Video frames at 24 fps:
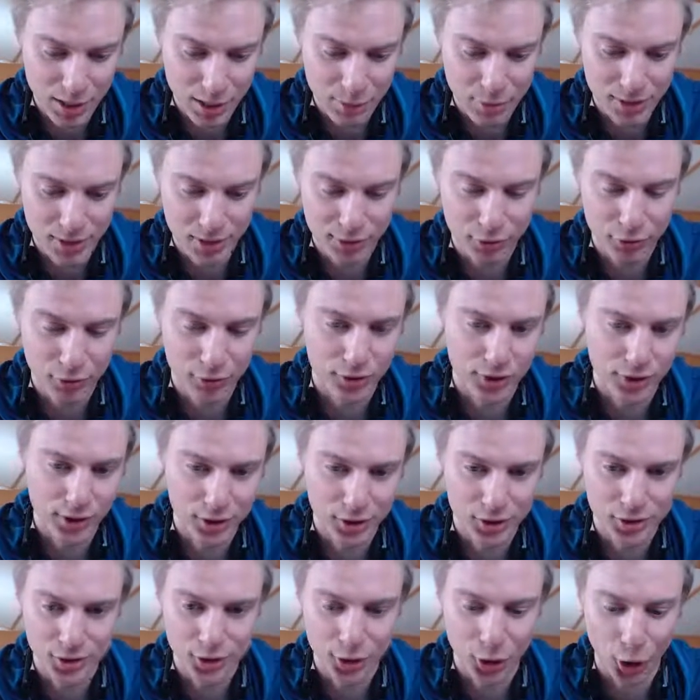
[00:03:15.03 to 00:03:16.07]
maybe if you're a
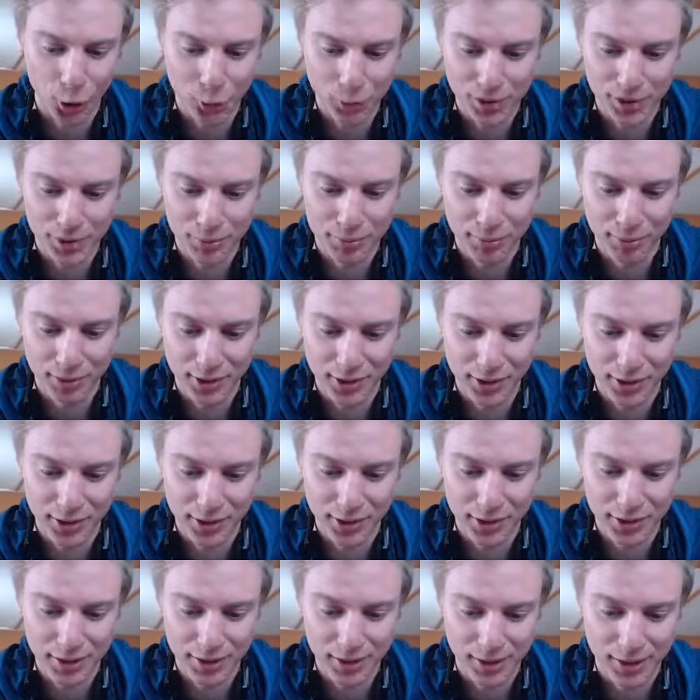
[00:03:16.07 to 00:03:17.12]
good Skarmy
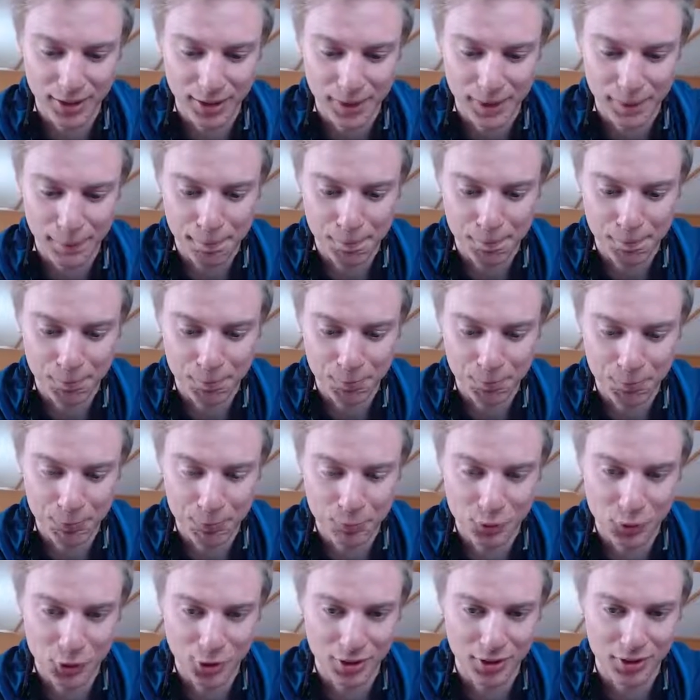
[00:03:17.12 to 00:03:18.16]
player,
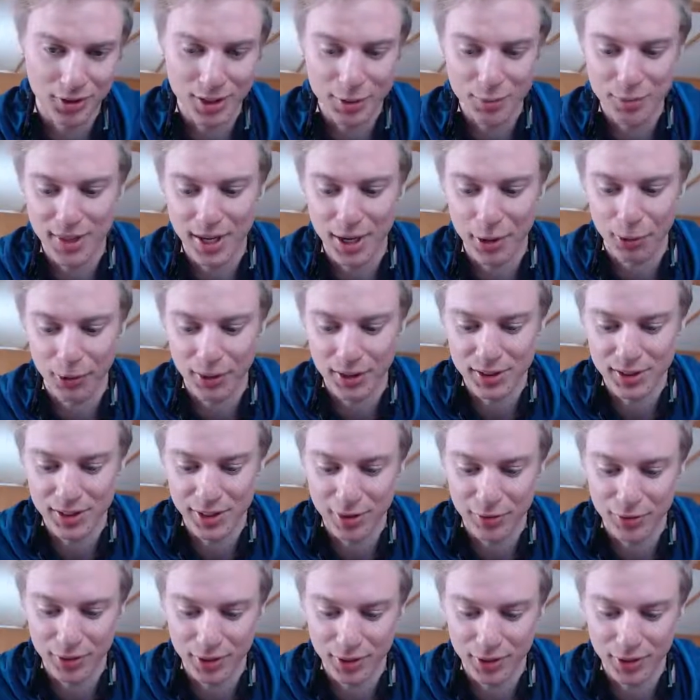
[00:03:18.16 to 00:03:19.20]
you can keep that one
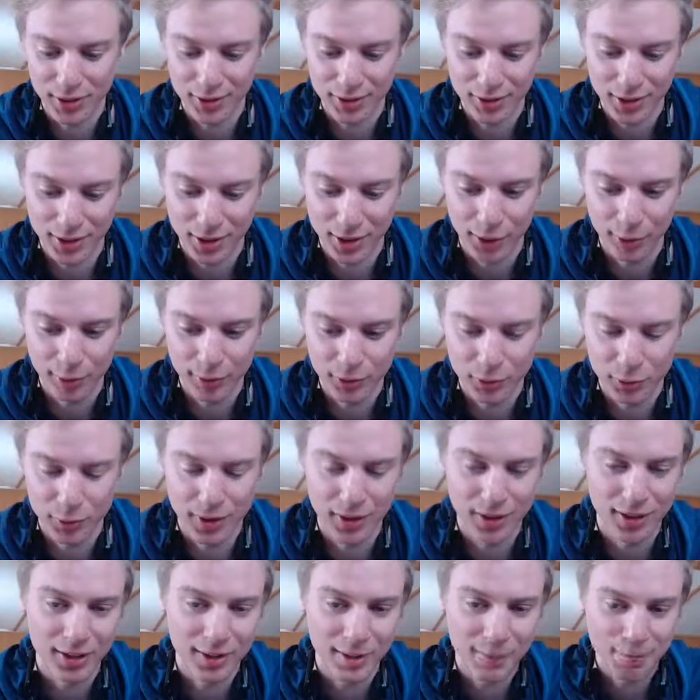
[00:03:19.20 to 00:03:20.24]
instead of the goblins.
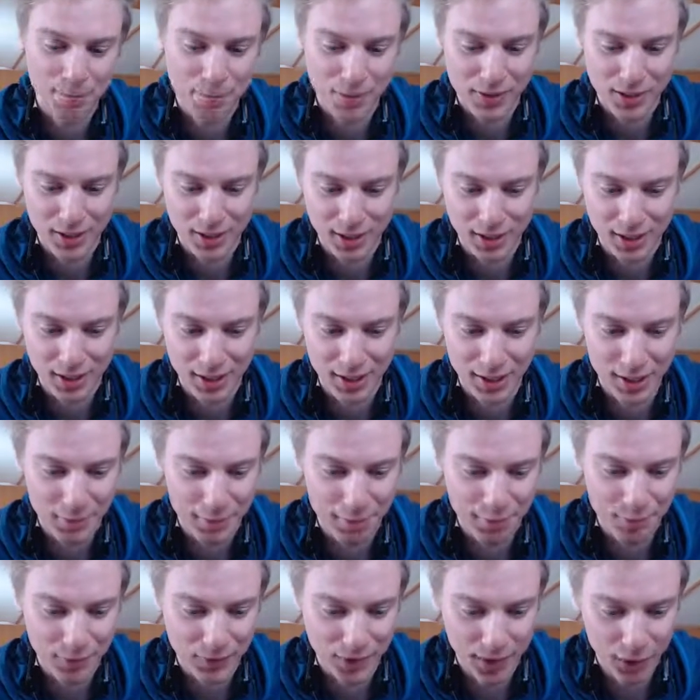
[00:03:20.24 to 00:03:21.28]
But
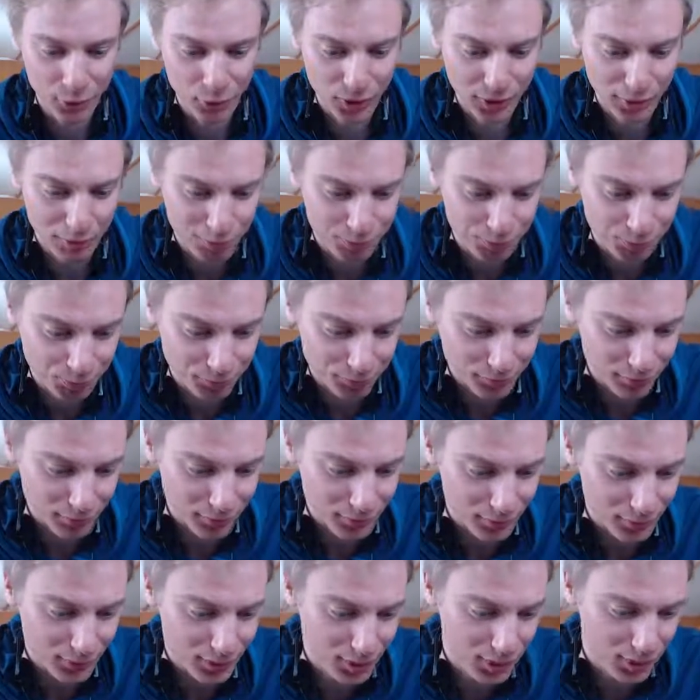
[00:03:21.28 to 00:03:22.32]
yeah, anyway,
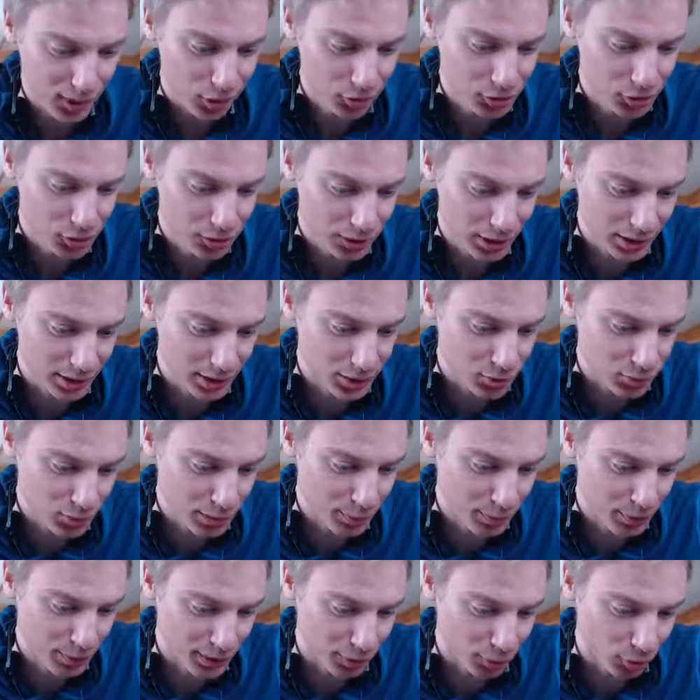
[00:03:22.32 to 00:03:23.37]
I'll just let this
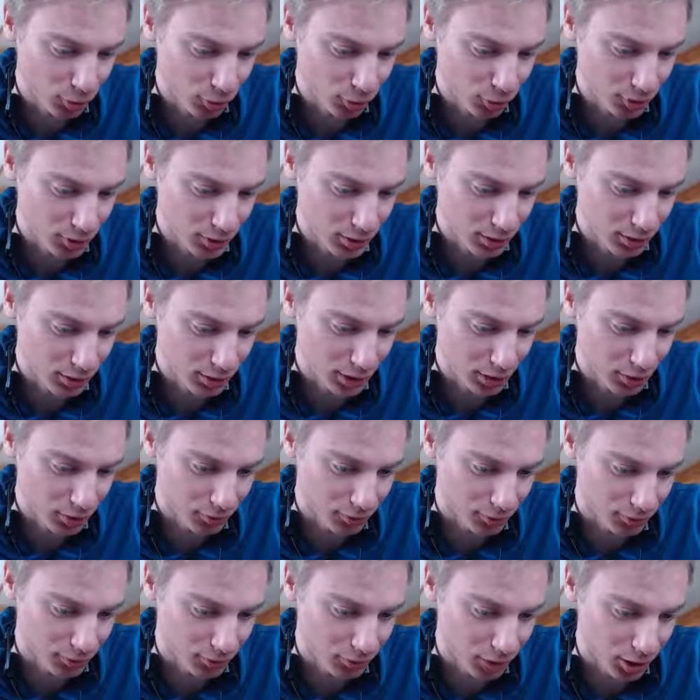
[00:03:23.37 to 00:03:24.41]
replay roll. You can kind
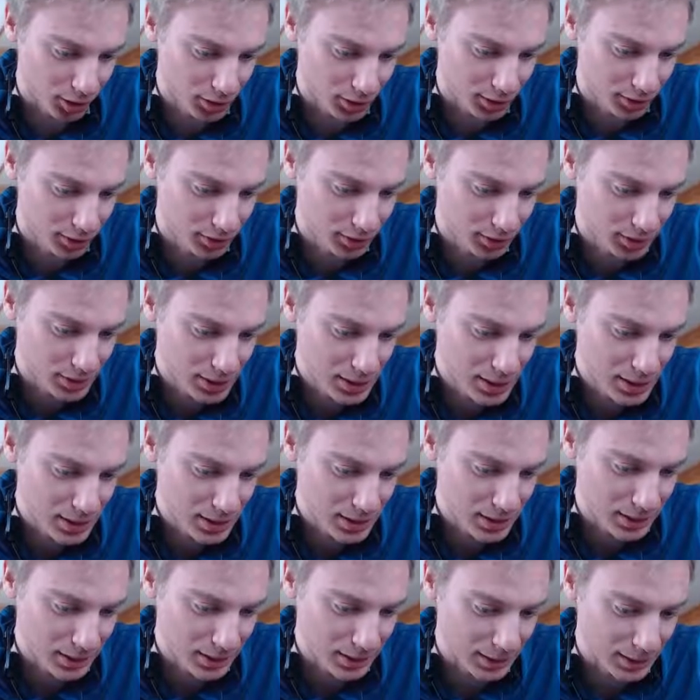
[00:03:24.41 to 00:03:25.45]
of watch it.
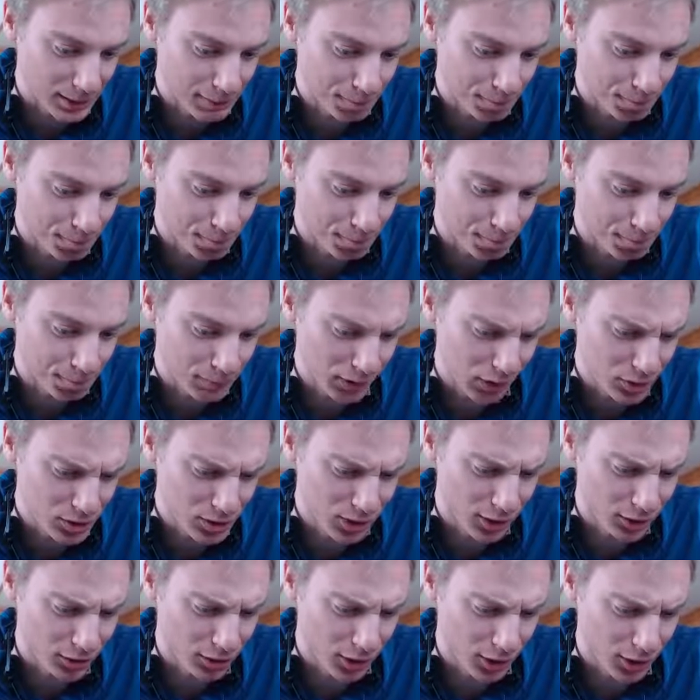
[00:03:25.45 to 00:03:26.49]
I
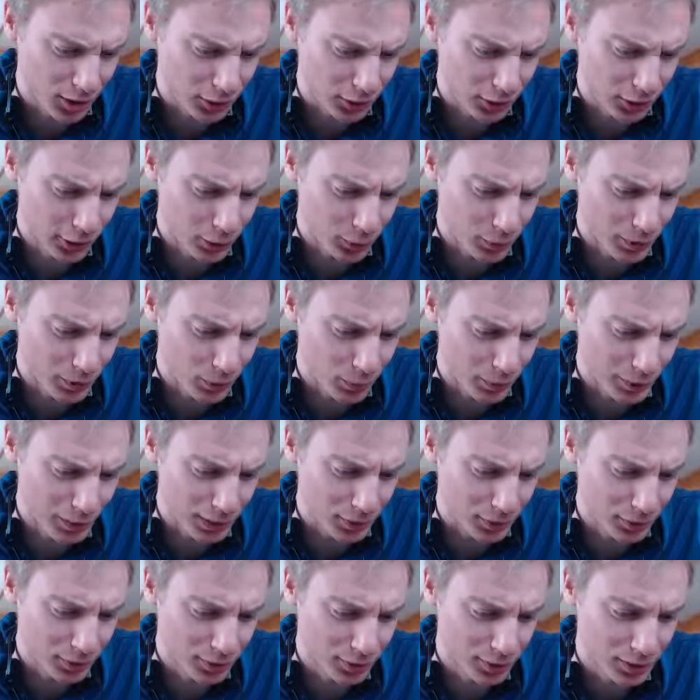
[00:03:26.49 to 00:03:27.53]
was going to talk a little bit
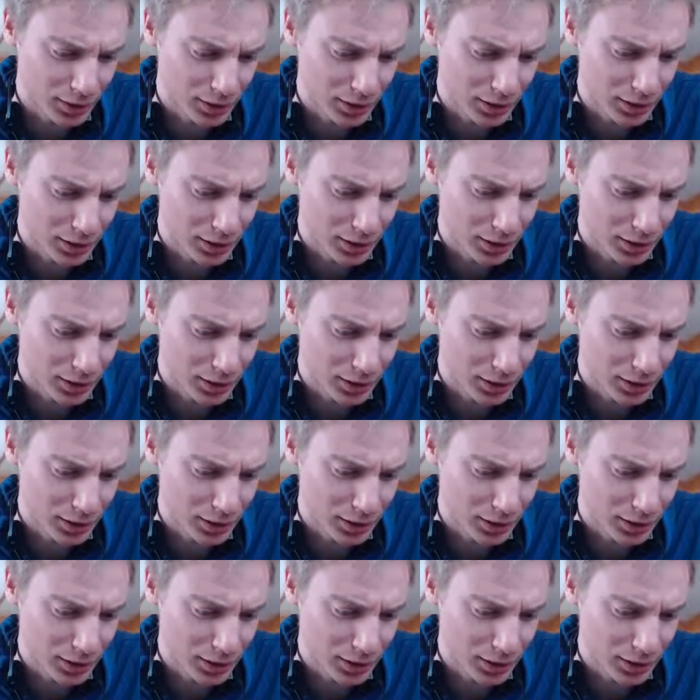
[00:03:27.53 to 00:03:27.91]
about